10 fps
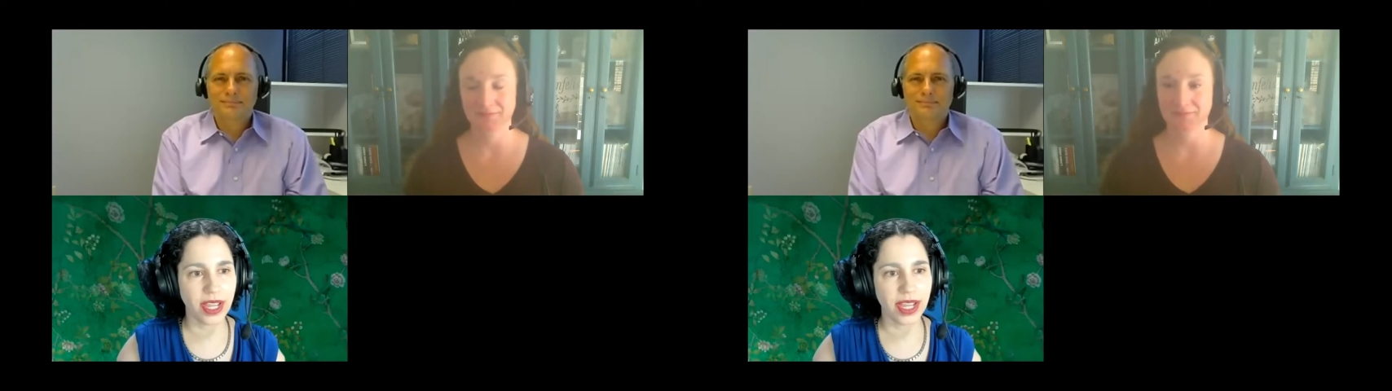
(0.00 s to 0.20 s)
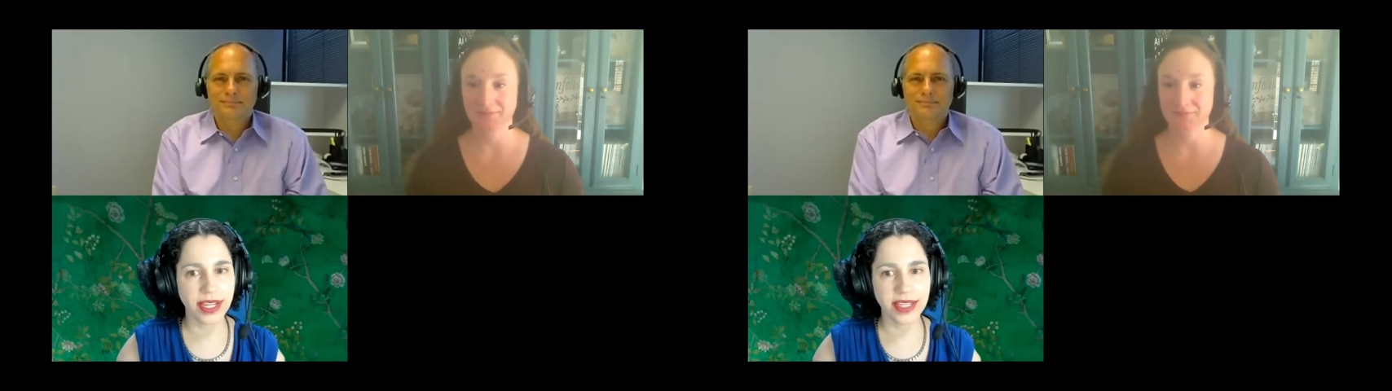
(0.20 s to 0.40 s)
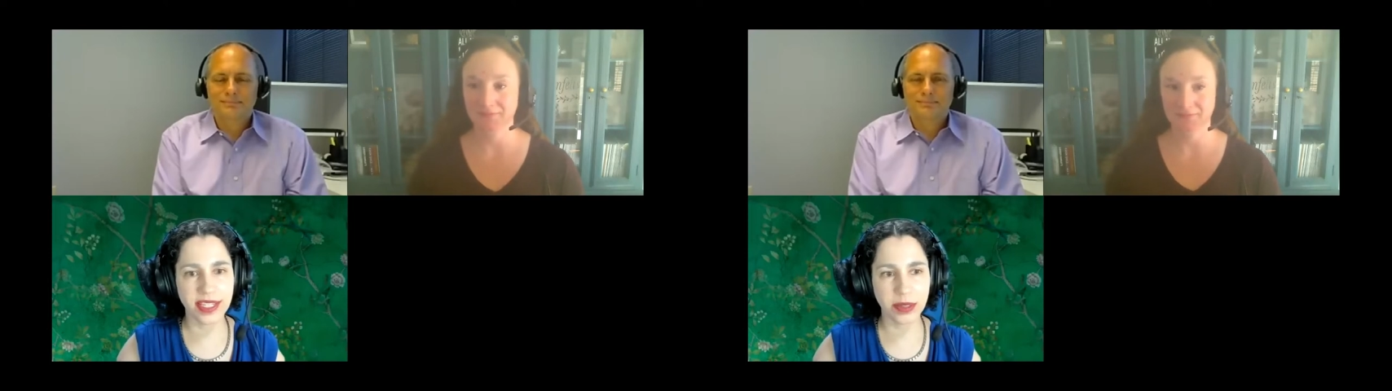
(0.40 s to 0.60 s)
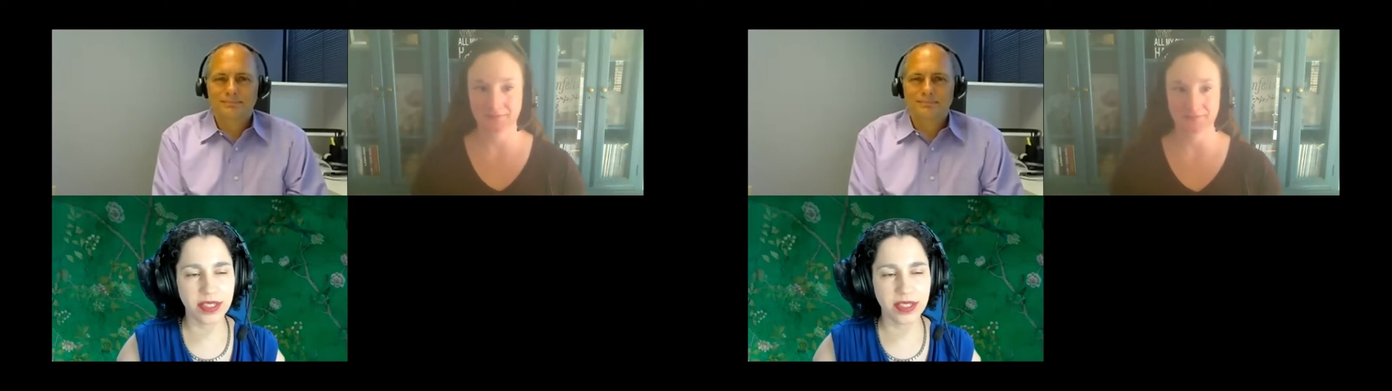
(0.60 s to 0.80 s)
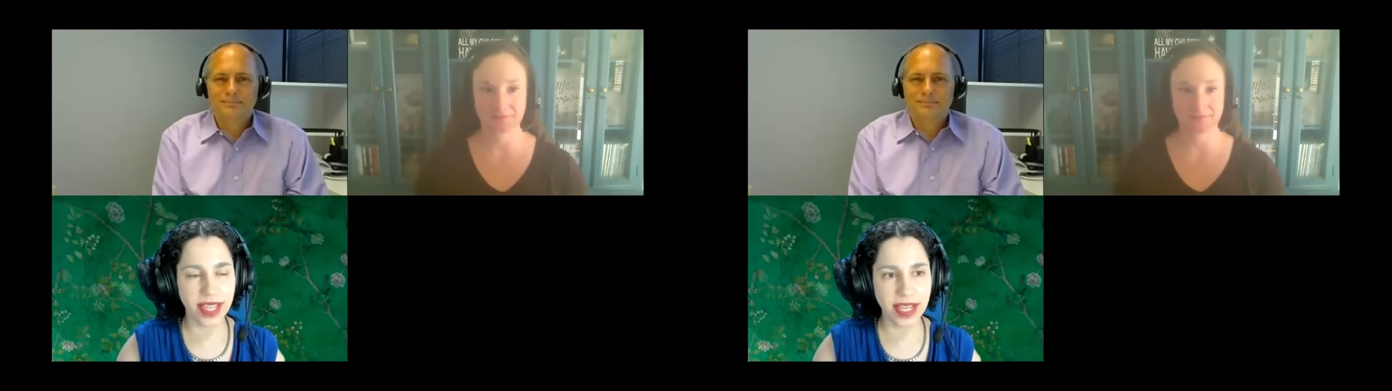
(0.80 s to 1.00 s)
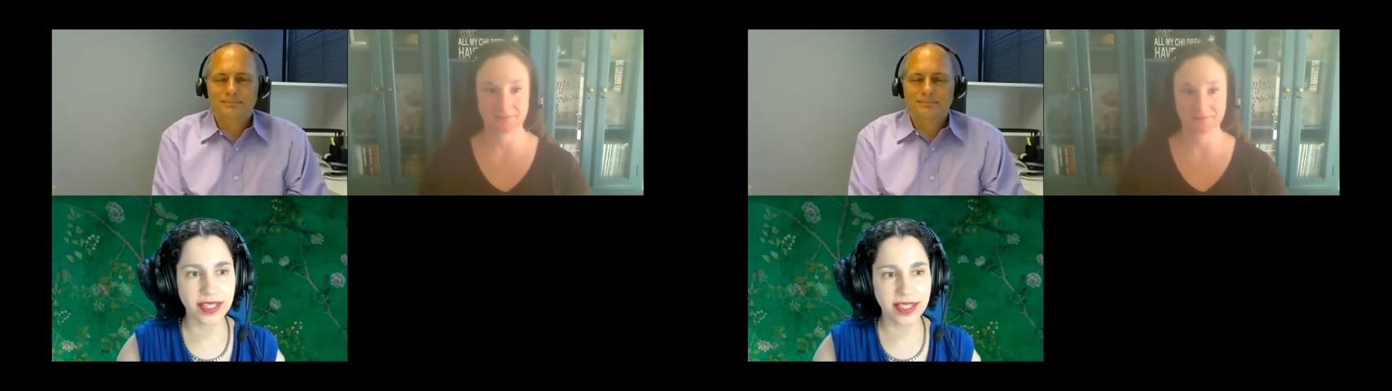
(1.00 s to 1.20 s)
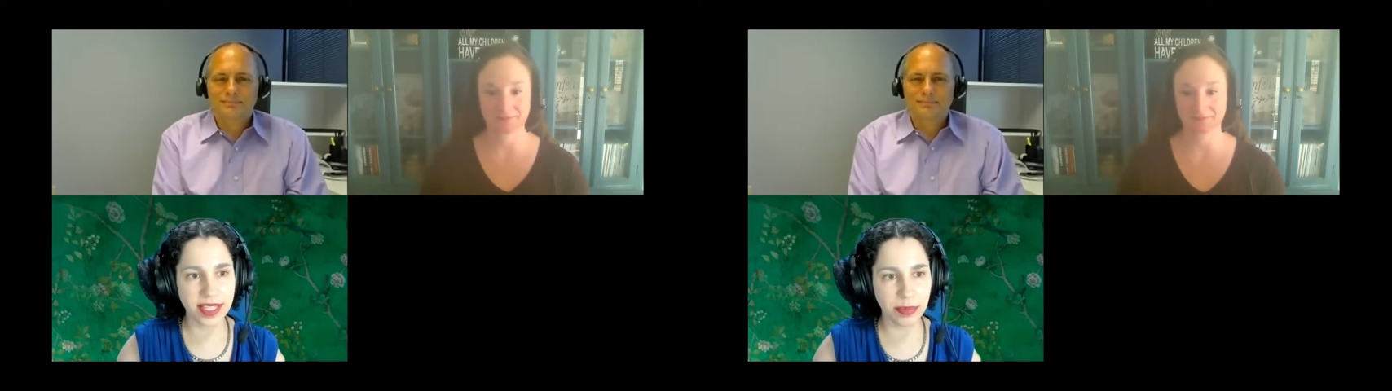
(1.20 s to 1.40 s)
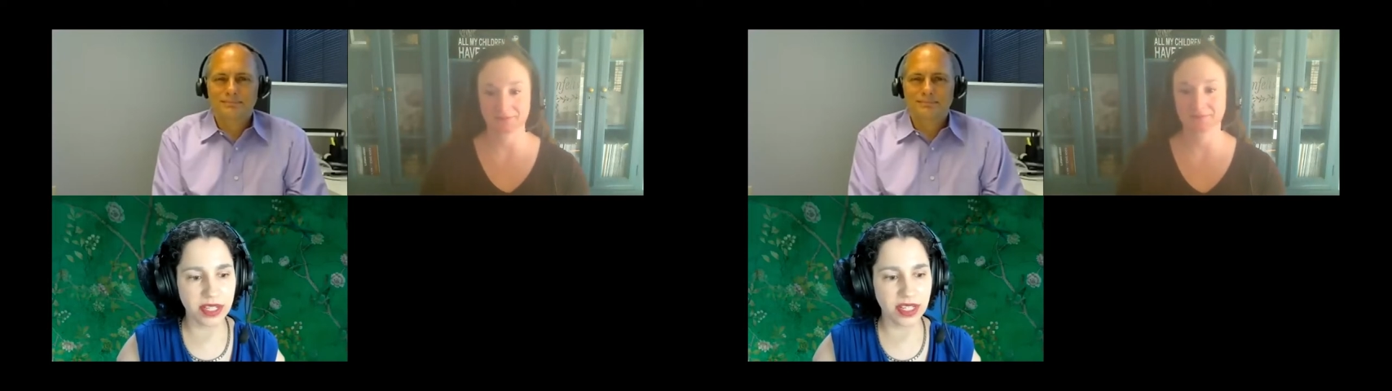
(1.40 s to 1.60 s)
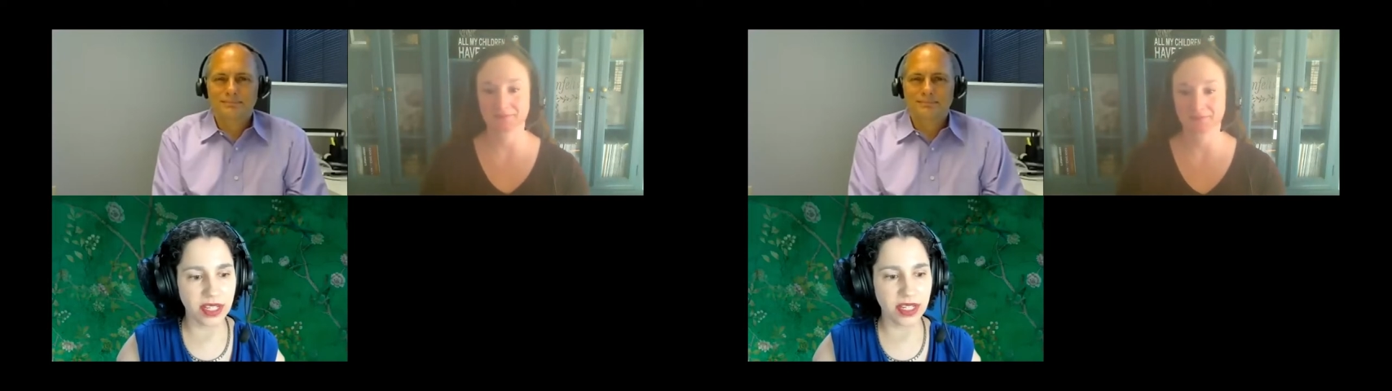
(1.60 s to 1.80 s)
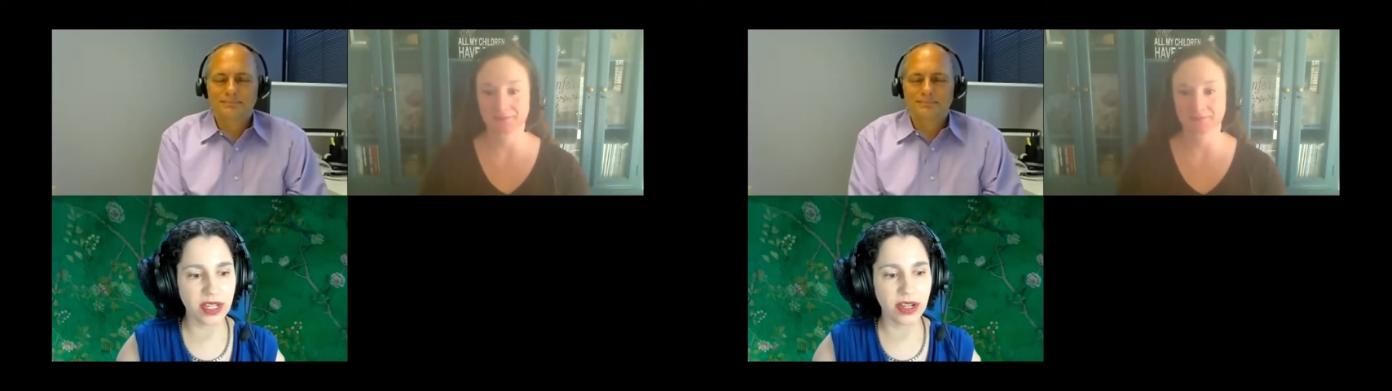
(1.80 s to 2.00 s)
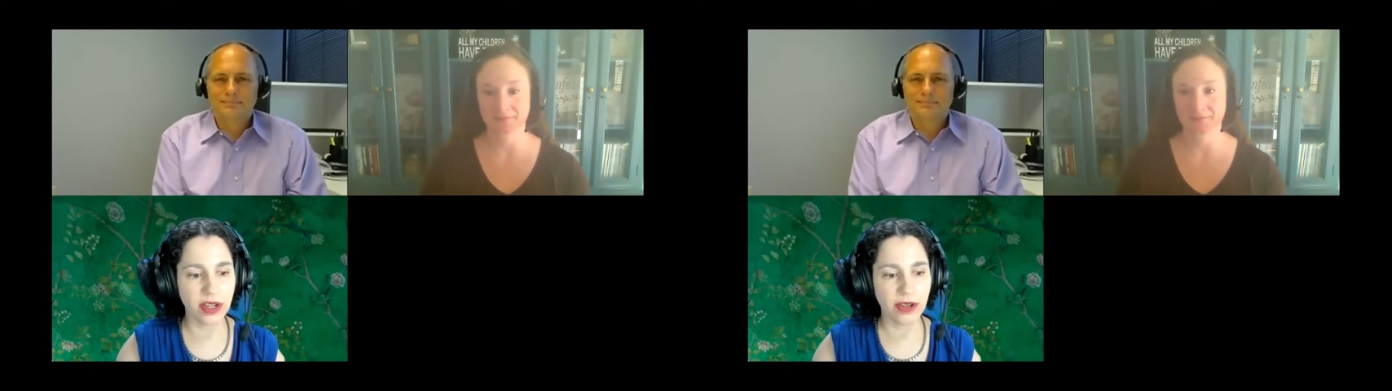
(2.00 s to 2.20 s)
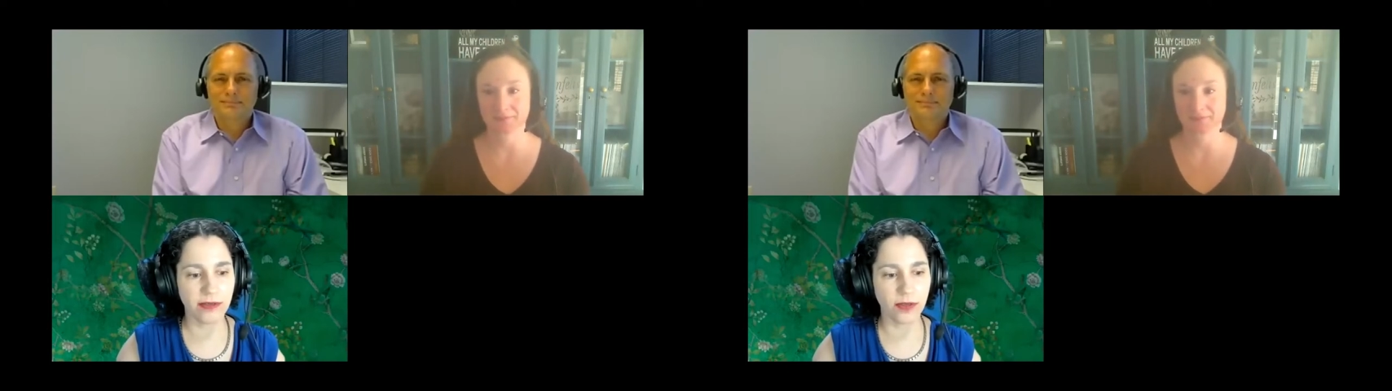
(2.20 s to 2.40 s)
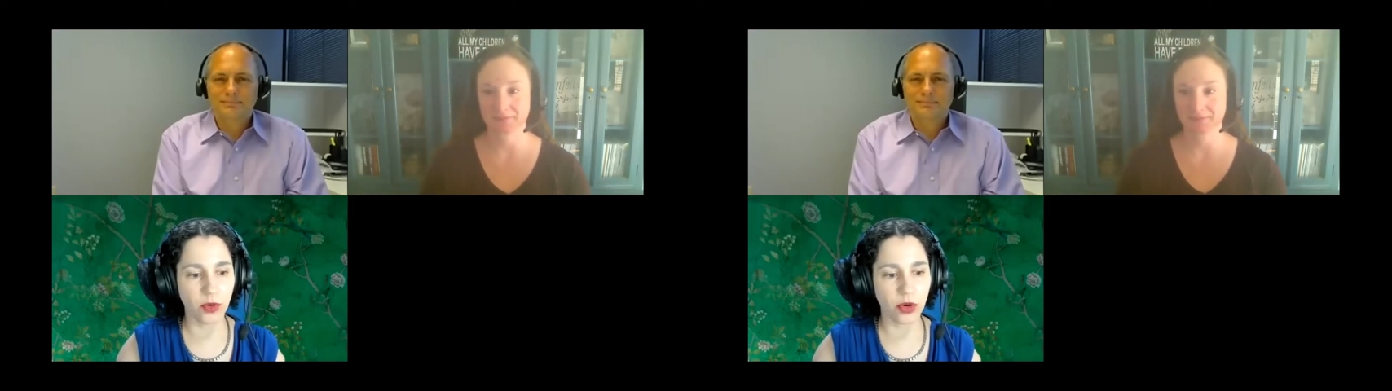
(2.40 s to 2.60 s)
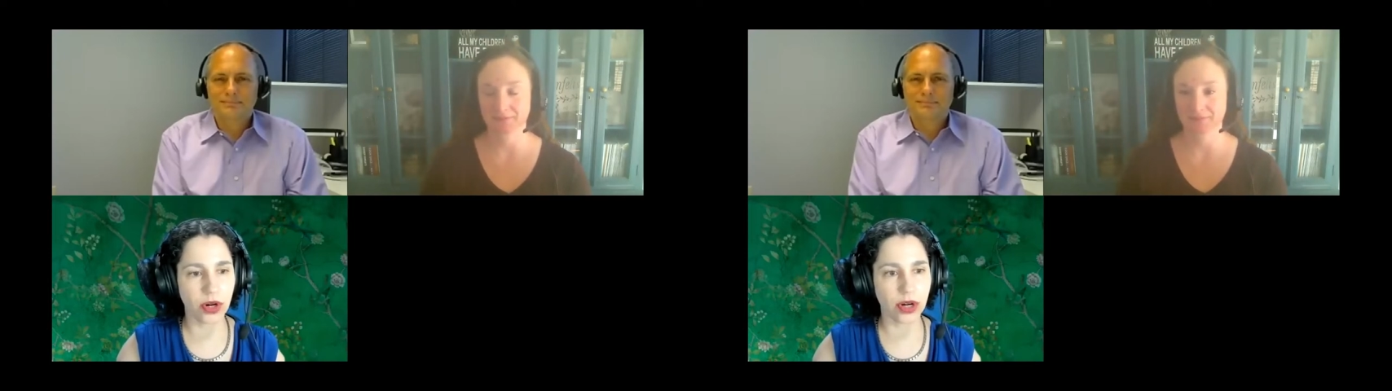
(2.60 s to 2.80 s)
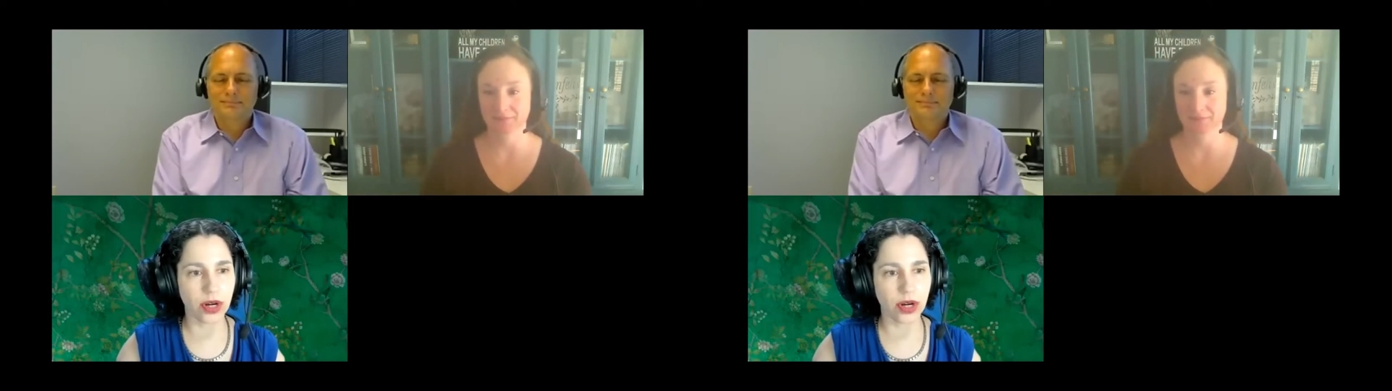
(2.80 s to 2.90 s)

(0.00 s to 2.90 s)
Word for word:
Speaker 1: A S C P T for